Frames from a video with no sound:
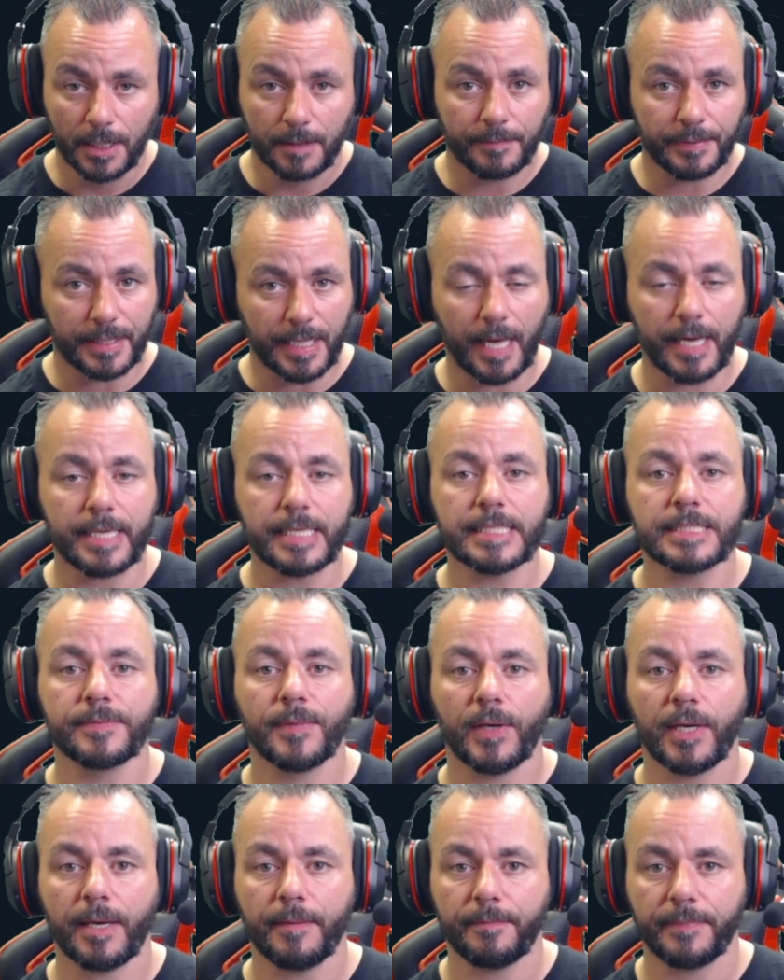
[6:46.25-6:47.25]
But that is
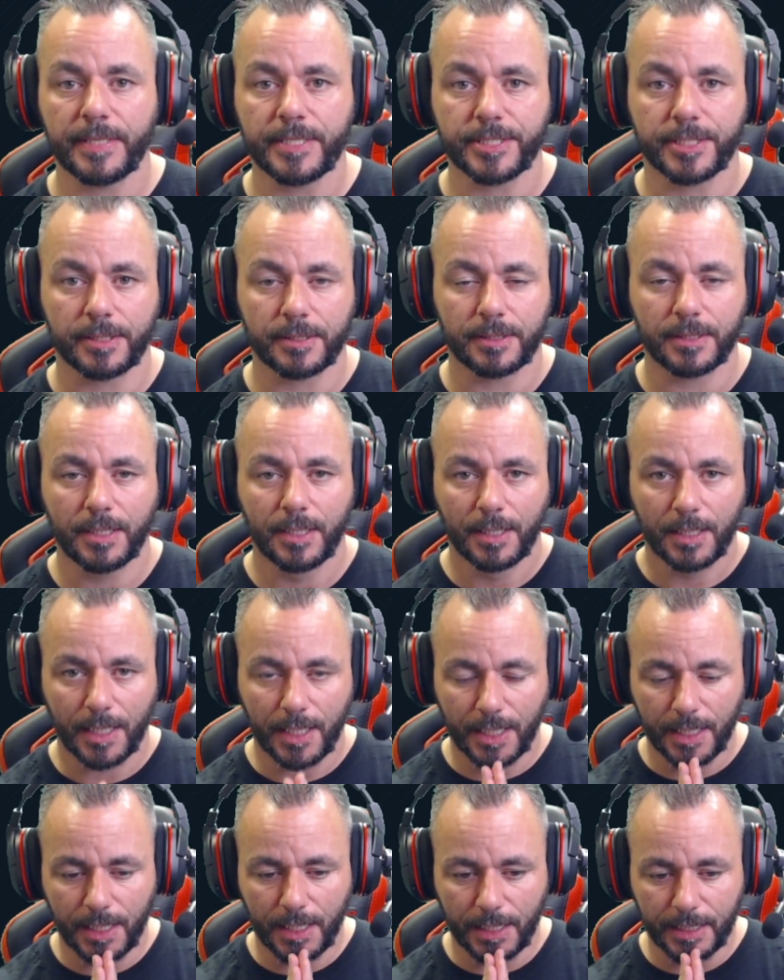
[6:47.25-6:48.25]
my ambition,
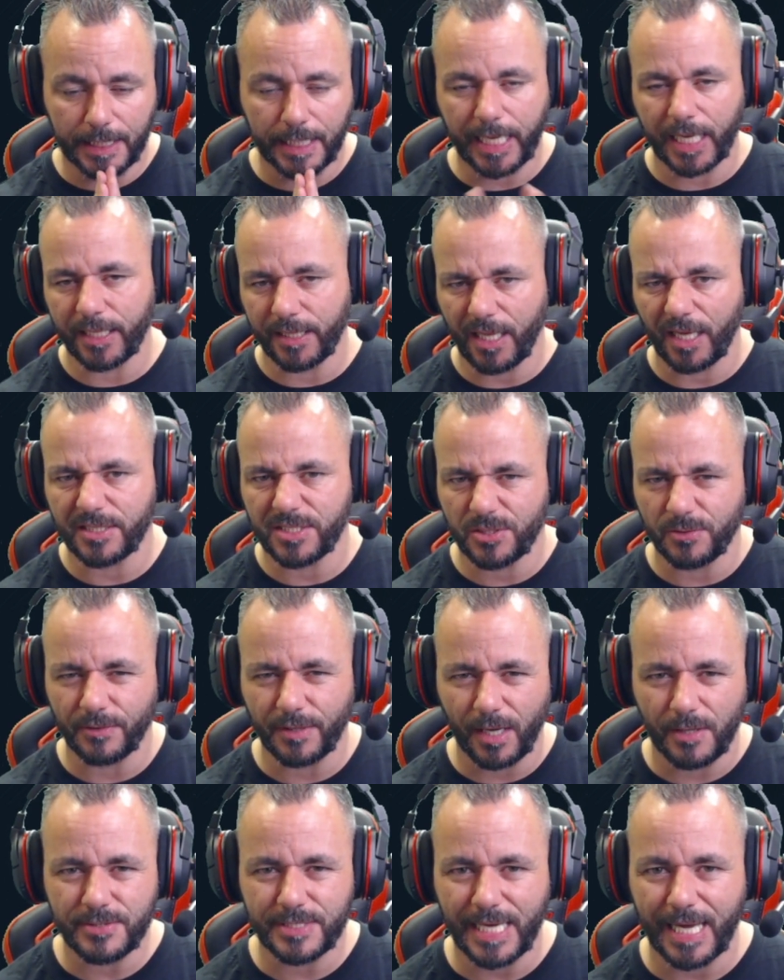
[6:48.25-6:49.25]
and again, that sort of
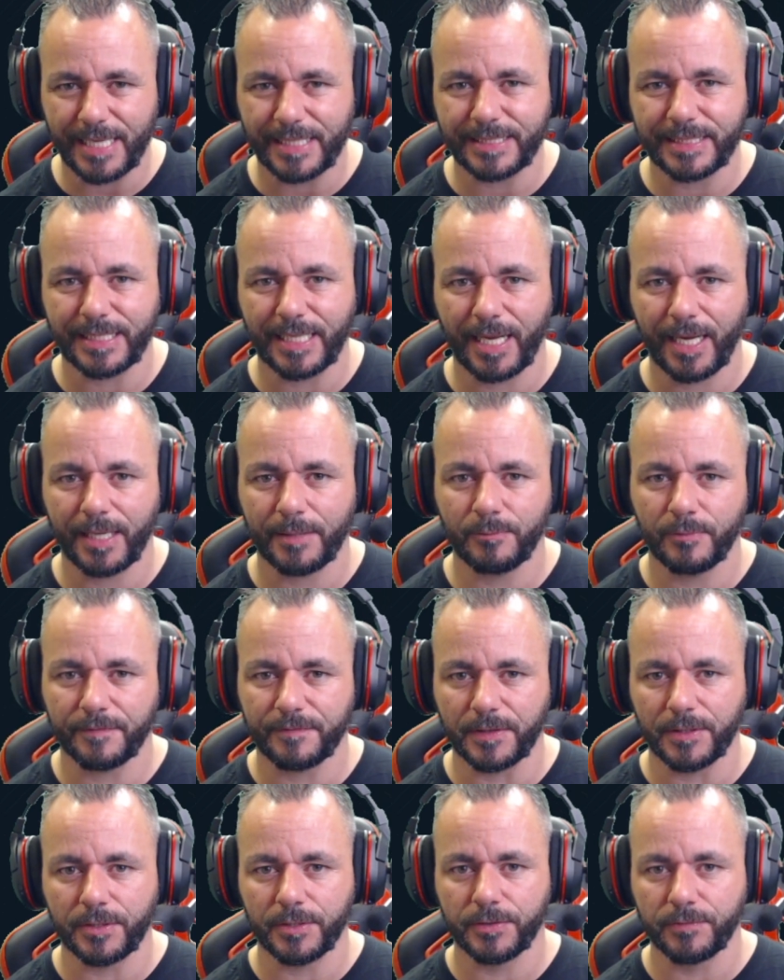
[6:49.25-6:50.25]
goes hand in hand with
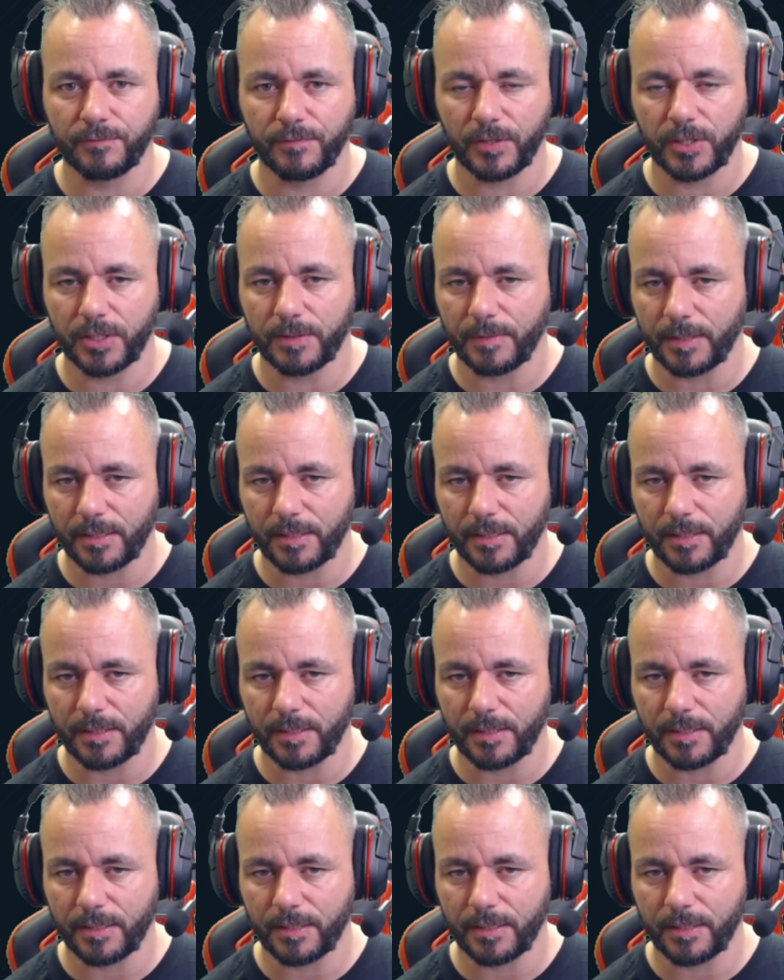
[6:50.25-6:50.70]
the new room.